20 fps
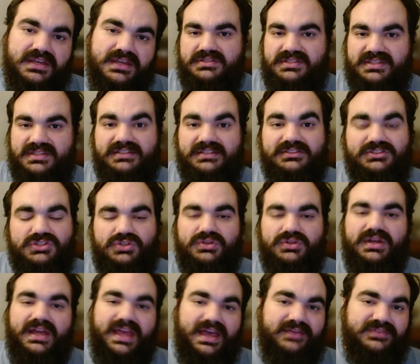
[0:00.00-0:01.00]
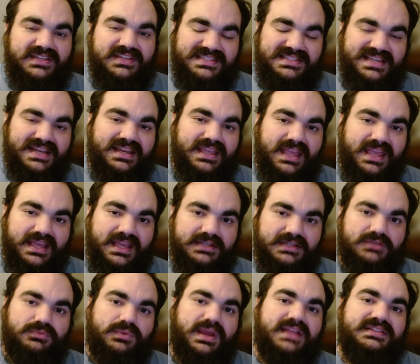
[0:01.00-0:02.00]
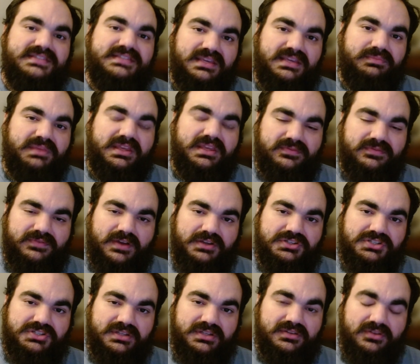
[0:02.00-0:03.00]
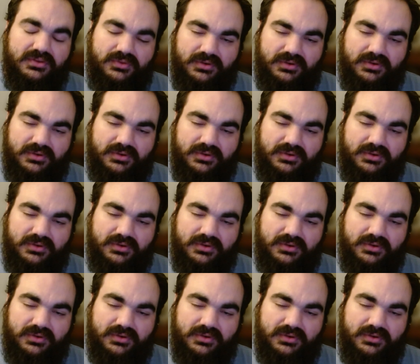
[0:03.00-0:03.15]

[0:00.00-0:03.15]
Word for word: still do not have a dedicated red teaming function